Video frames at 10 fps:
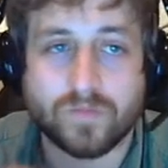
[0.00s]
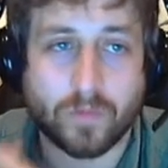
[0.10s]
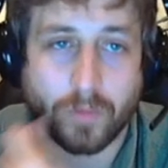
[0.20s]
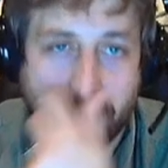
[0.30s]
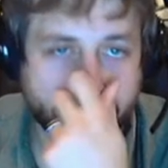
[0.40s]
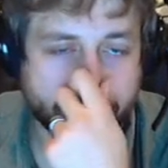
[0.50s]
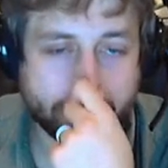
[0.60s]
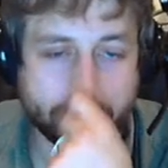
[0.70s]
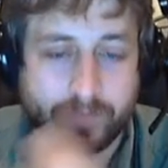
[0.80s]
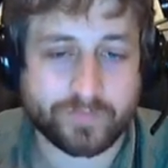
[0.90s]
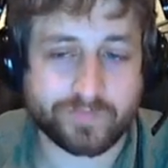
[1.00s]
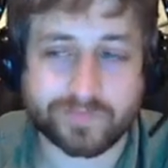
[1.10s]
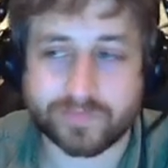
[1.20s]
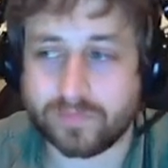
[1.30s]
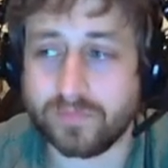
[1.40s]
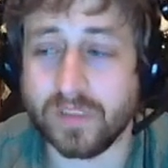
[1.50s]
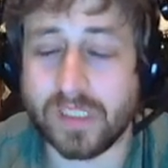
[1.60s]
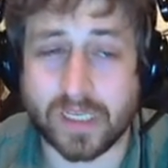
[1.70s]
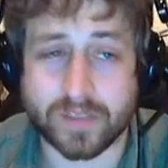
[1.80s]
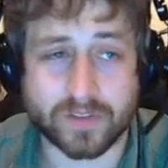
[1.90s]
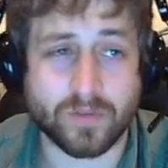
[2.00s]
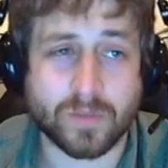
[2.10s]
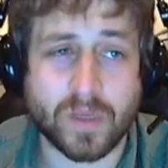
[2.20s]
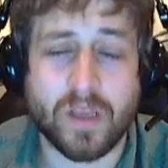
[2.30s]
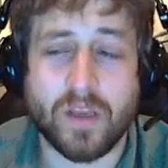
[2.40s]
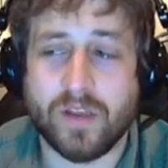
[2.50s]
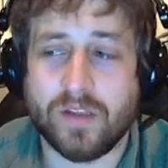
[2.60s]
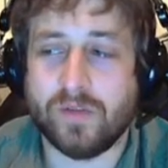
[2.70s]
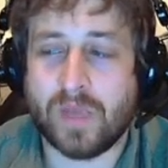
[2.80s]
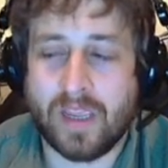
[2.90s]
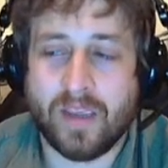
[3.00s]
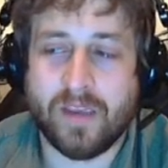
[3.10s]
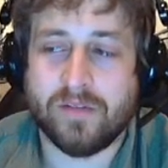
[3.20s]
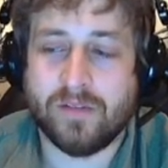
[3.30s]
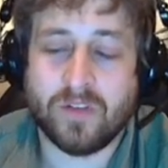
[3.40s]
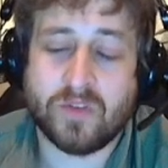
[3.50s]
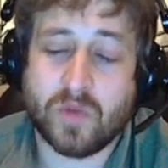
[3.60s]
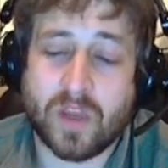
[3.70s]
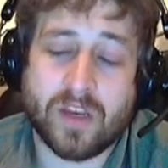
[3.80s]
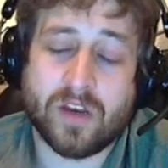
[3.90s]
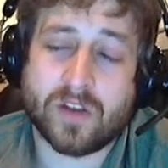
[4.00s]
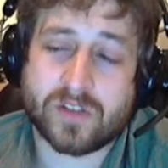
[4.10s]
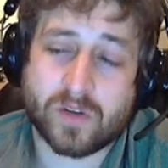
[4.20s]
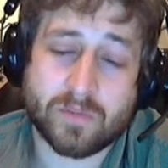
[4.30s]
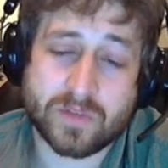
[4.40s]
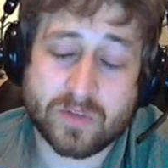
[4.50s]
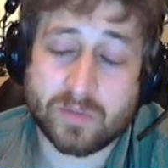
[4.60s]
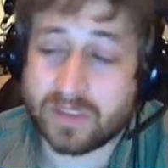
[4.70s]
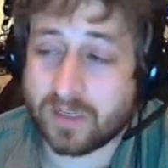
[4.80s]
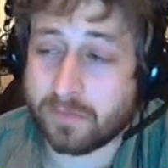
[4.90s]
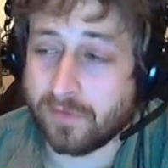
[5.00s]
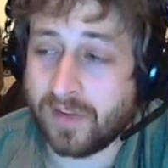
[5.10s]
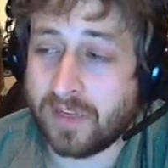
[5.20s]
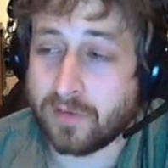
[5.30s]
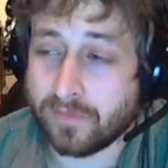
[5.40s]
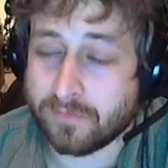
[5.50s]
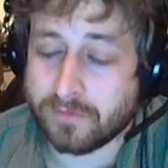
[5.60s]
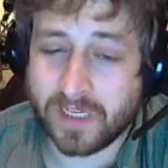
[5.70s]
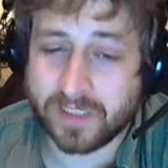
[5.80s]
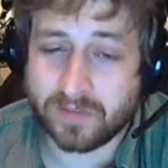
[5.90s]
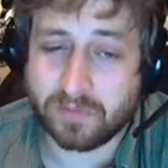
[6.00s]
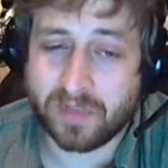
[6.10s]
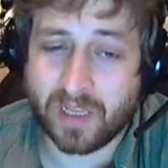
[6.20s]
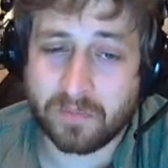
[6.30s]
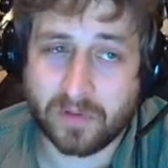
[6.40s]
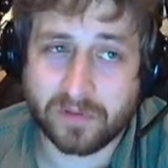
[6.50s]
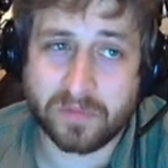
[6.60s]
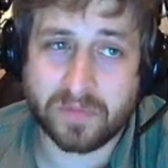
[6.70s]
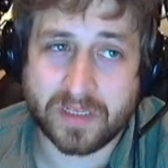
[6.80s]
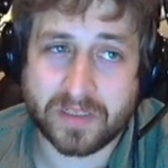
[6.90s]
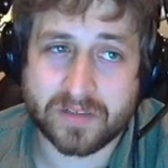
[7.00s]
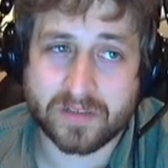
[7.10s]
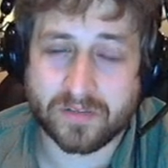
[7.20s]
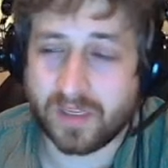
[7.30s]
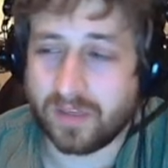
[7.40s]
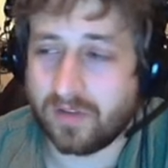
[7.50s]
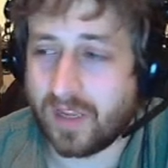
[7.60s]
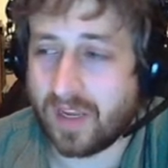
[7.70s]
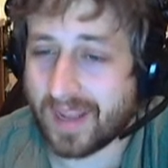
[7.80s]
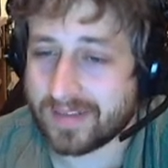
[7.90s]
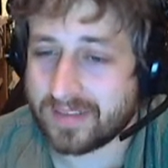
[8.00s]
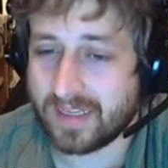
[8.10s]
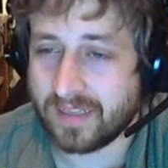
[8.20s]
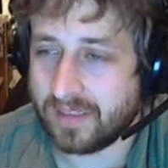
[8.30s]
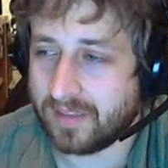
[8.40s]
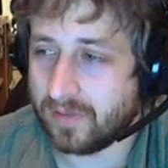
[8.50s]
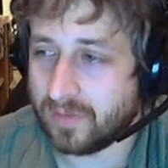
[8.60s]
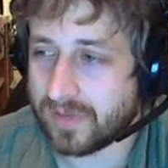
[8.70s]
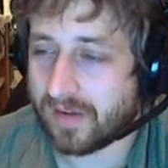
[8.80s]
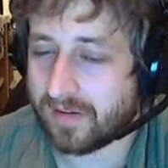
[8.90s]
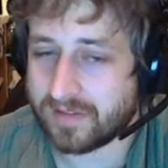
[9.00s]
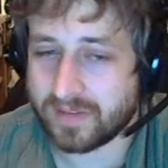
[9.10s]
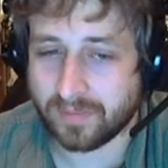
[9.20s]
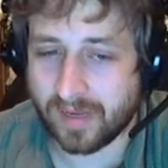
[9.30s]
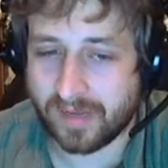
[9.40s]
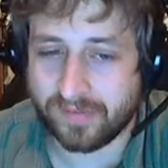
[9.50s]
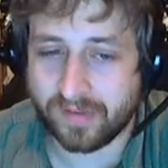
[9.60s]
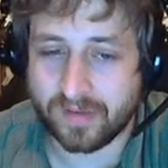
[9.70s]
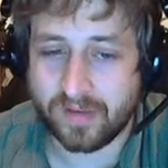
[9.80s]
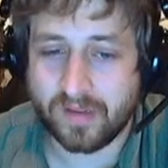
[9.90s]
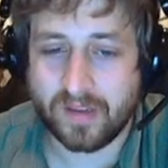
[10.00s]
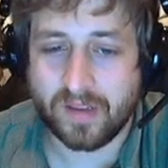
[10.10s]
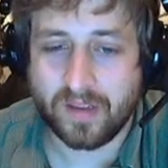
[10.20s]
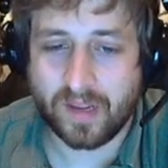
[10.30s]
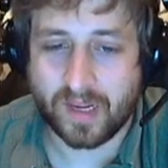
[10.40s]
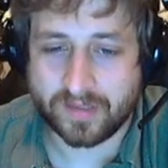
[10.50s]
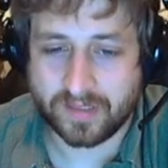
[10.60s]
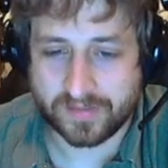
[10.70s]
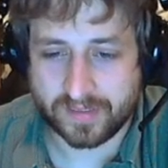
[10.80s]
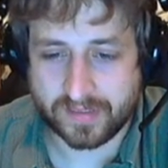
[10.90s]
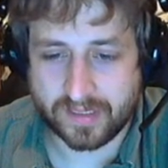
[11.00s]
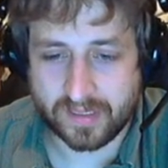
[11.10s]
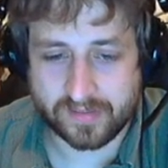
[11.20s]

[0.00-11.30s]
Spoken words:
Right. Yeah, so you can't, and it also, I'm assuming, it's going to prevent you from trying to apply multiple minis so that you can't accidentally lose out on some profit and things like